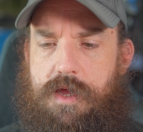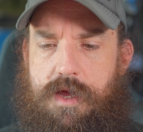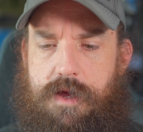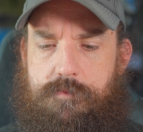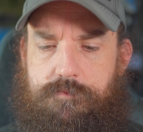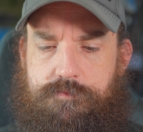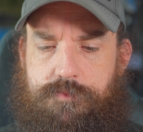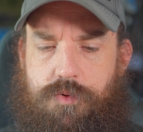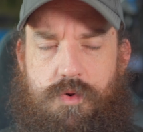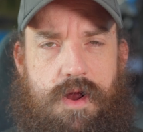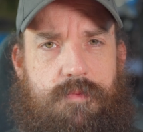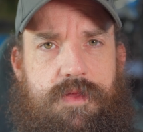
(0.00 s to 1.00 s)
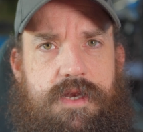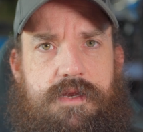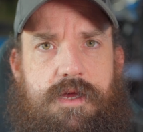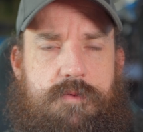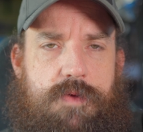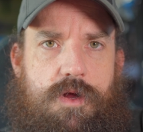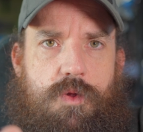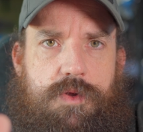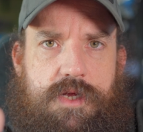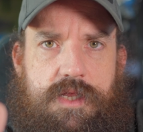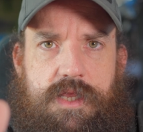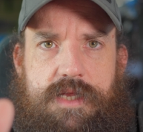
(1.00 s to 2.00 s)
I'm probably going to be
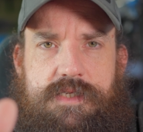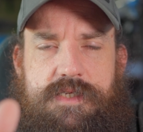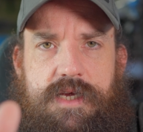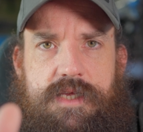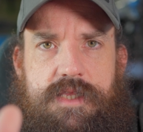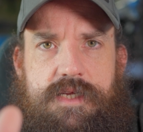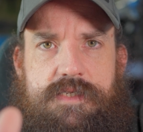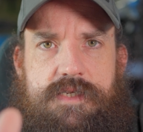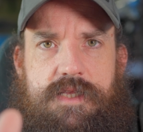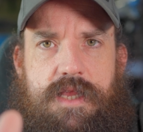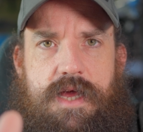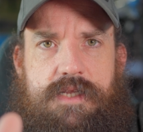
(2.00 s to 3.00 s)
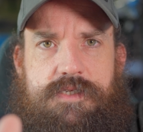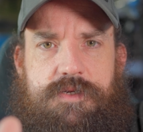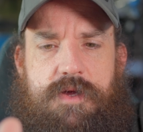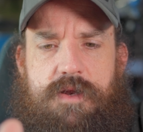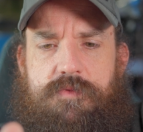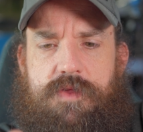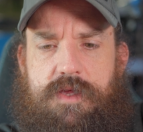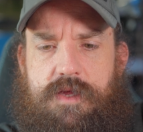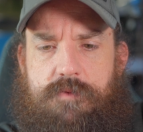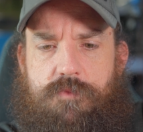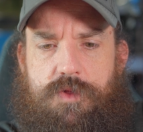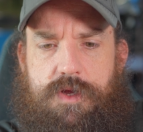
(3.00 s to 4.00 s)
holding a lens like this a lot, so I don't think
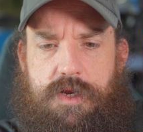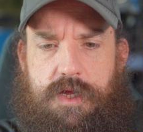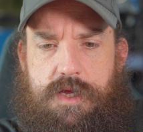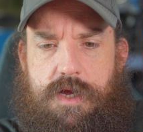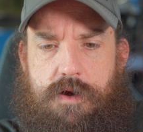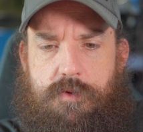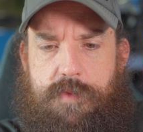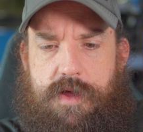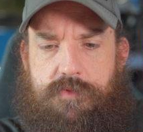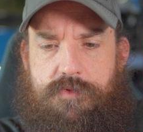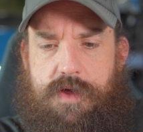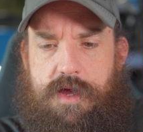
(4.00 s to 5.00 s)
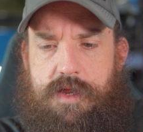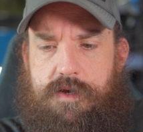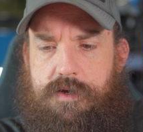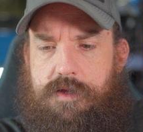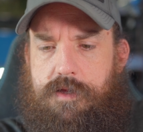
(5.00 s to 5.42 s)
I'm really going to care about that.